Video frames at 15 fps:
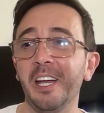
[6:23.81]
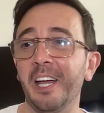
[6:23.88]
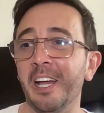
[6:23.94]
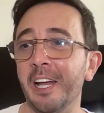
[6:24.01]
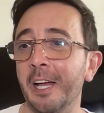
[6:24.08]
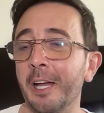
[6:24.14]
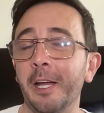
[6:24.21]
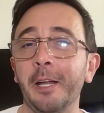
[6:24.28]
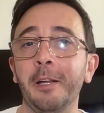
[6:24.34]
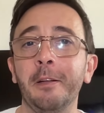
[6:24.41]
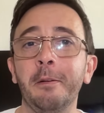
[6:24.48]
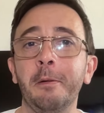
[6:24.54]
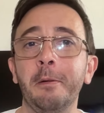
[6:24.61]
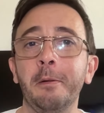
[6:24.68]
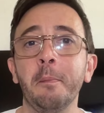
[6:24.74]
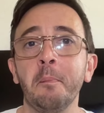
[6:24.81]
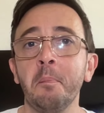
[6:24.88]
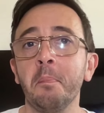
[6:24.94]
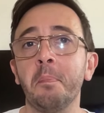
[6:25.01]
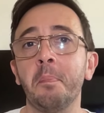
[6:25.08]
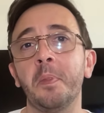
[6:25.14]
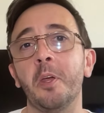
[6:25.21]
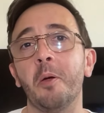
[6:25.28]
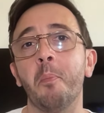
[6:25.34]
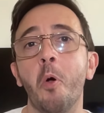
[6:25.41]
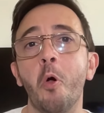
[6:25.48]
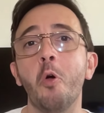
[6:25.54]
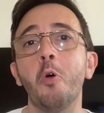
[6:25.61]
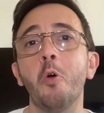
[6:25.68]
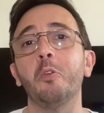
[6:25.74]
and the
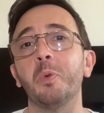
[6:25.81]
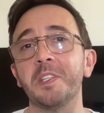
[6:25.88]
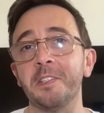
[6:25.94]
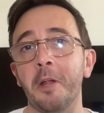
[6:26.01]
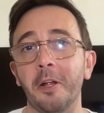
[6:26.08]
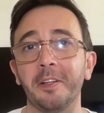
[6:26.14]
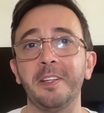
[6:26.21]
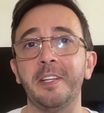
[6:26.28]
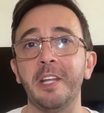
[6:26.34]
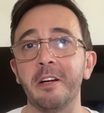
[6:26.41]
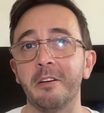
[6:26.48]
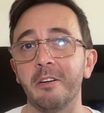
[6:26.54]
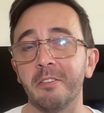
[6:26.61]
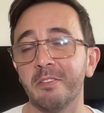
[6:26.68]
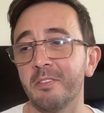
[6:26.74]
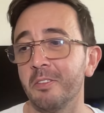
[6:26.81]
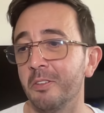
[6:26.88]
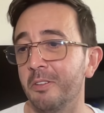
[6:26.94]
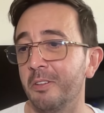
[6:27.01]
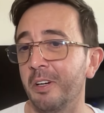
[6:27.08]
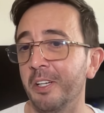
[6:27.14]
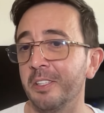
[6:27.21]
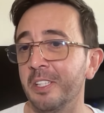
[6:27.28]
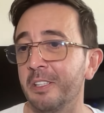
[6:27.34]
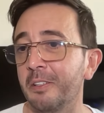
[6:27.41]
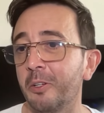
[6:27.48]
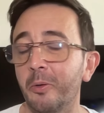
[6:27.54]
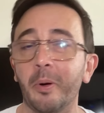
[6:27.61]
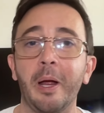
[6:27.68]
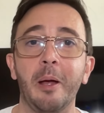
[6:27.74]
mood was not there so i did
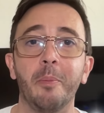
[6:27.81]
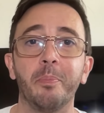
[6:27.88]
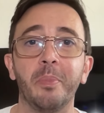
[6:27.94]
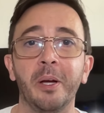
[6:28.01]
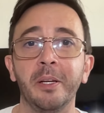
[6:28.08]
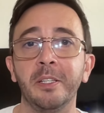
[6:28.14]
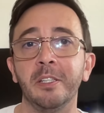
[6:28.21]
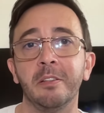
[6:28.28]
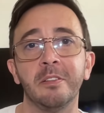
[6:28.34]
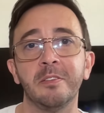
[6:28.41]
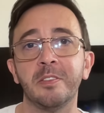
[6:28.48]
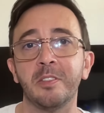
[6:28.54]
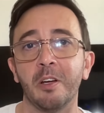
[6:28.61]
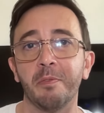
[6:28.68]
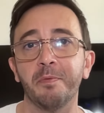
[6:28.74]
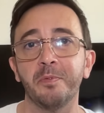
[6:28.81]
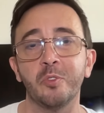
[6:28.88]
crap i did stuff